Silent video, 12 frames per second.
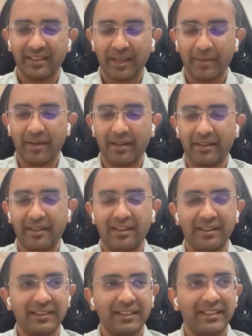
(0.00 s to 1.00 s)
I mean,
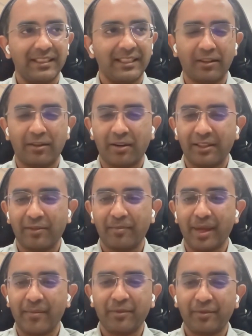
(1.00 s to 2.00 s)
there's a lot of these
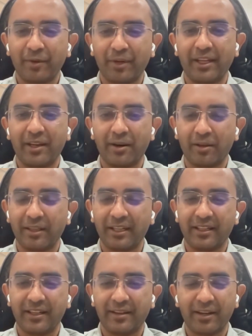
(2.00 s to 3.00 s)
memes floating around on the
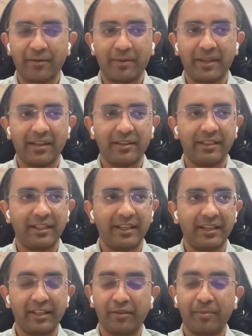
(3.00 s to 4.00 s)
internet, right? Where the
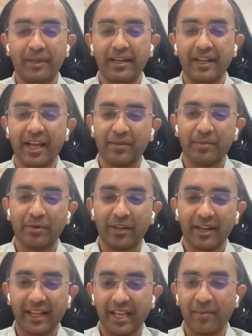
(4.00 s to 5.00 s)
display dashboard in
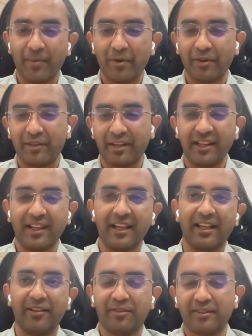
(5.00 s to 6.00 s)
an airport suddenly
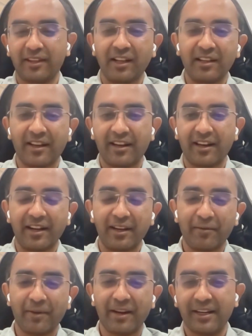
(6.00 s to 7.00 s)
has null or an
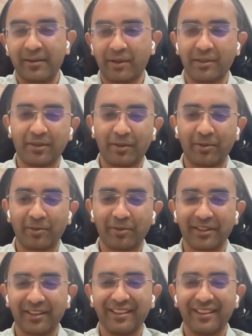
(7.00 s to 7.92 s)
undefined in one of the rows,